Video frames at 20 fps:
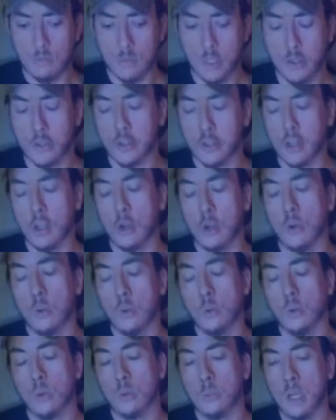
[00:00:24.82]
This show
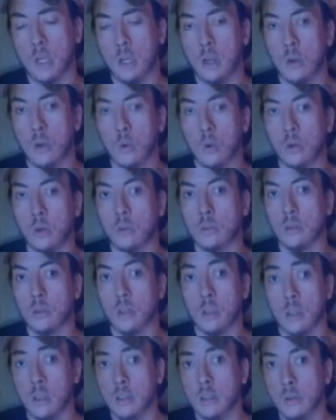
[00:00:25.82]
will be on
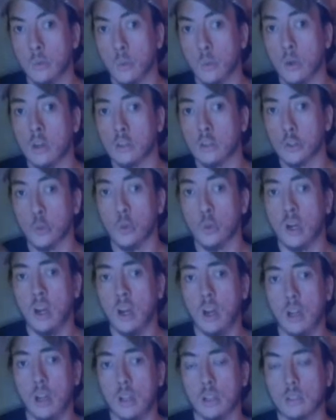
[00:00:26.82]
at least once a
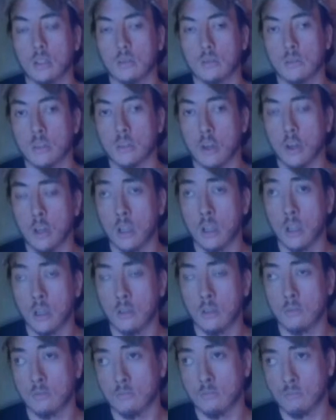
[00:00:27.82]
week,
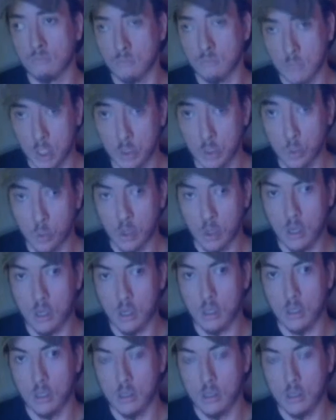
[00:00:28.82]
starting this week.